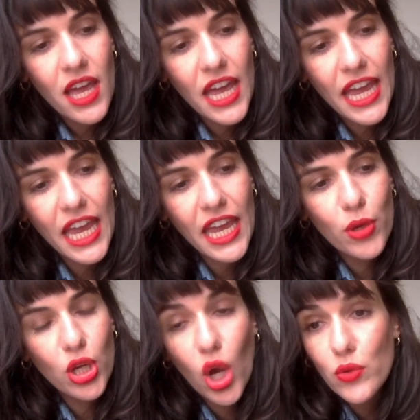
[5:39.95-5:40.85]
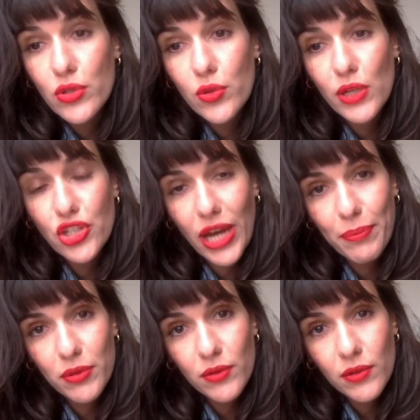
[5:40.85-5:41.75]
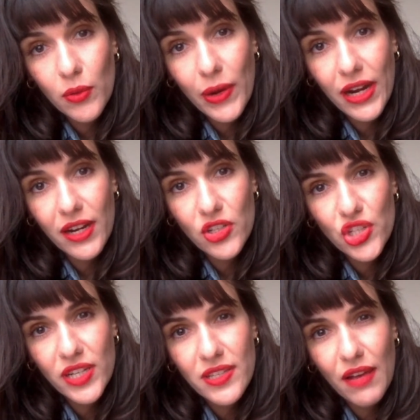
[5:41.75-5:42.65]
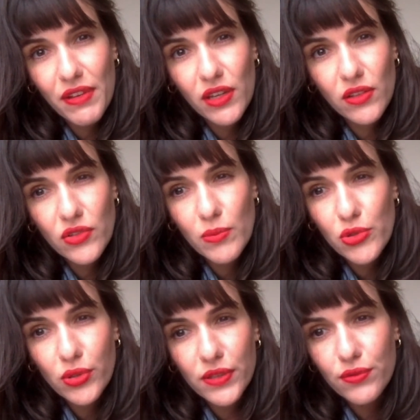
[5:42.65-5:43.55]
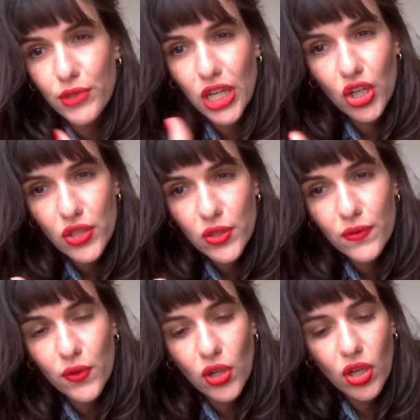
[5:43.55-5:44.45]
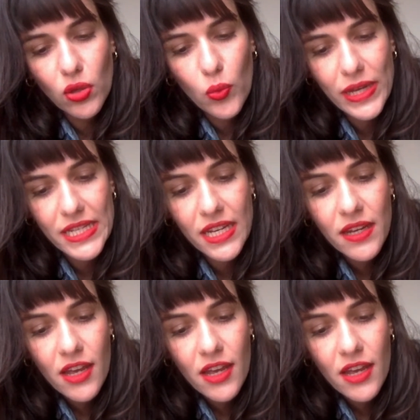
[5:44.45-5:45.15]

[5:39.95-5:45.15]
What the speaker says: he goes to a chapel where she is having some sort of rehearsal for her wedding.